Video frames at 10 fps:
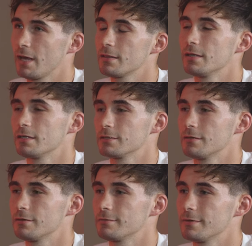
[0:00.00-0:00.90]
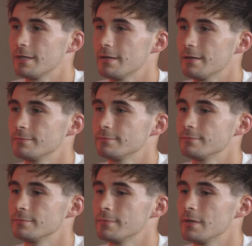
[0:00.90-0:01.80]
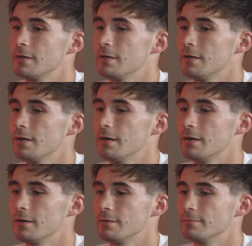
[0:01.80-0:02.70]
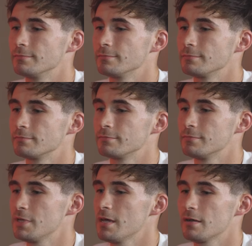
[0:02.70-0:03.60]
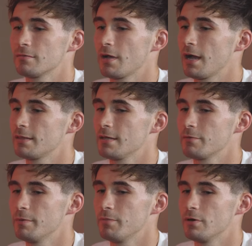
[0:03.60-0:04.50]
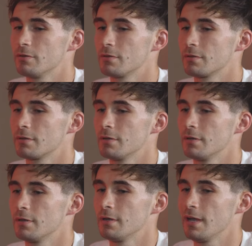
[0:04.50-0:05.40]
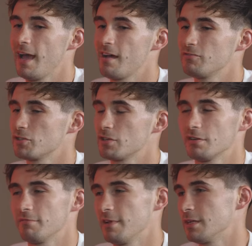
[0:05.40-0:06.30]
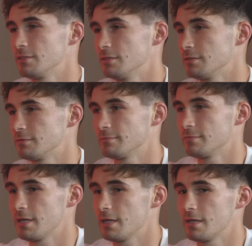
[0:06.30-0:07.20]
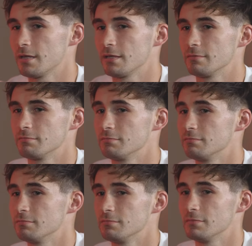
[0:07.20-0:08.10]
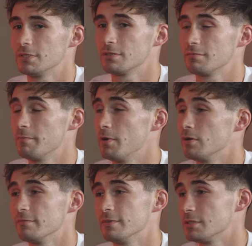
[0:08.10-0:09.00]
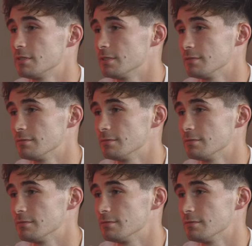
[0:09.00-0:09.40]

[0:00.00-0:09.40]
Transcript: I think so. Yeah. Um, yeah, I think we both have certain advantages, and it's up to both of us to